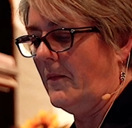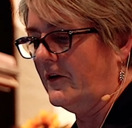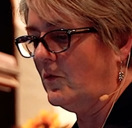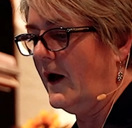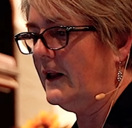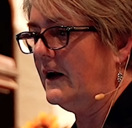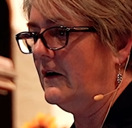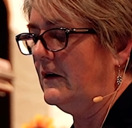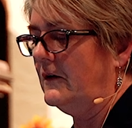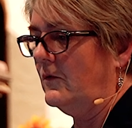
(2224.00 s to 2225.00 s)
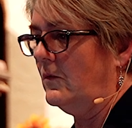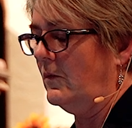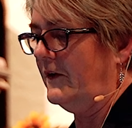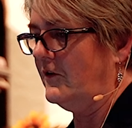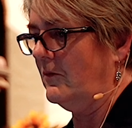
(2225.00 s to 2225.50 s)
Boswellia
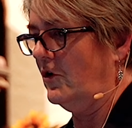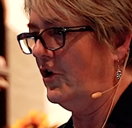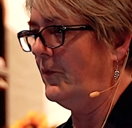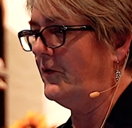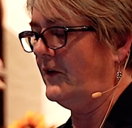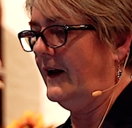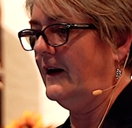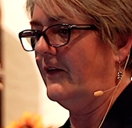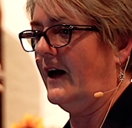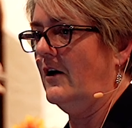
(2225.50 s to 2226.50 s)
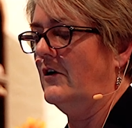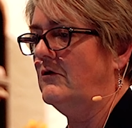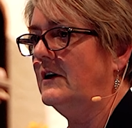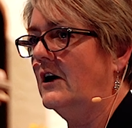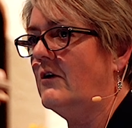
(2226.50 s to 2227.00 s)
with some herbs in it that are
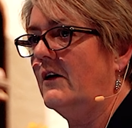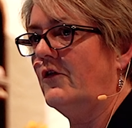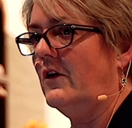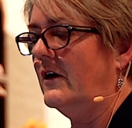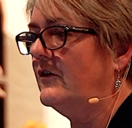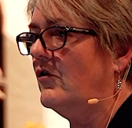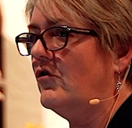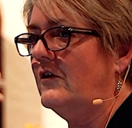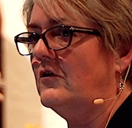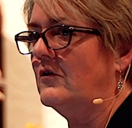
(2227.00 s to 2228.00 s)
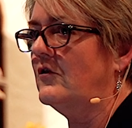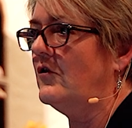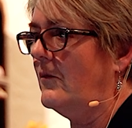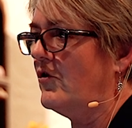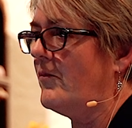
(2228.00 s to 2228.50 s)
really great for lungs, and she's doing
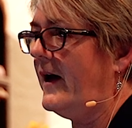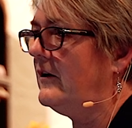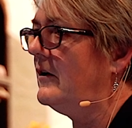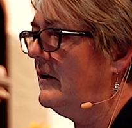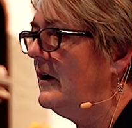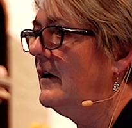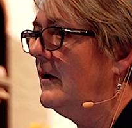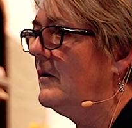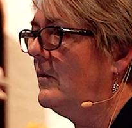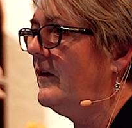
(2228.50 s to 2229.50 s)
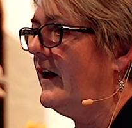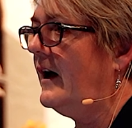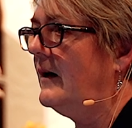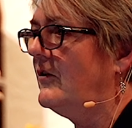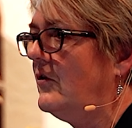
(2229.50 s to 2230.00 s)
so much better with
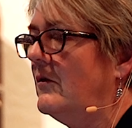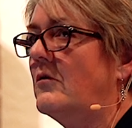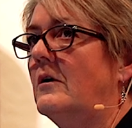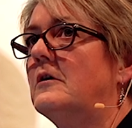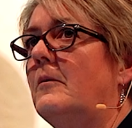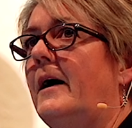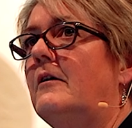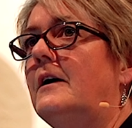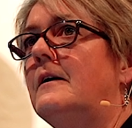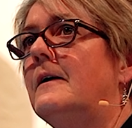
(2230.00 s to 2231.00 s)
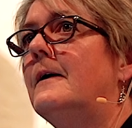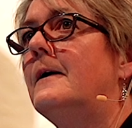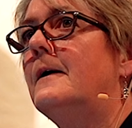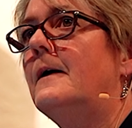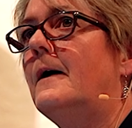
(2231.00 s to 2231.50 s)
that. I'm so thrilled about it.
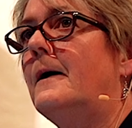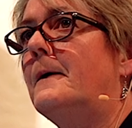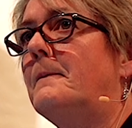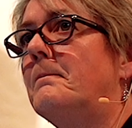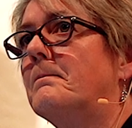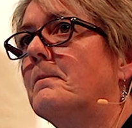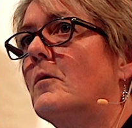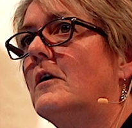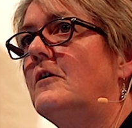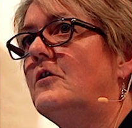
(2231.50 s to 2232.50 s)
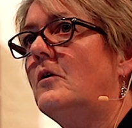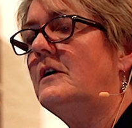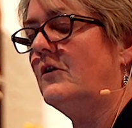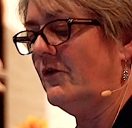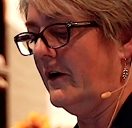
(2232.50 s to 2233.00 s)
Um, so
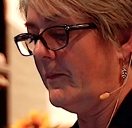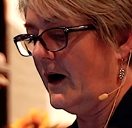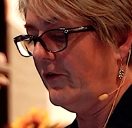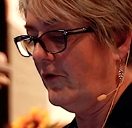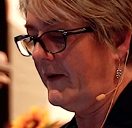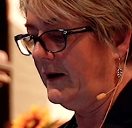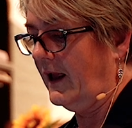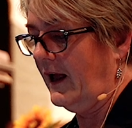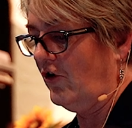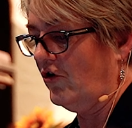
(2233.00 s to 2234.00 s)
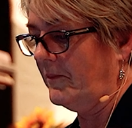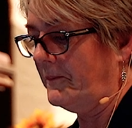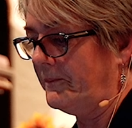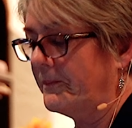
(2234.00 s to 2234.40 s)
it is very powerful medication.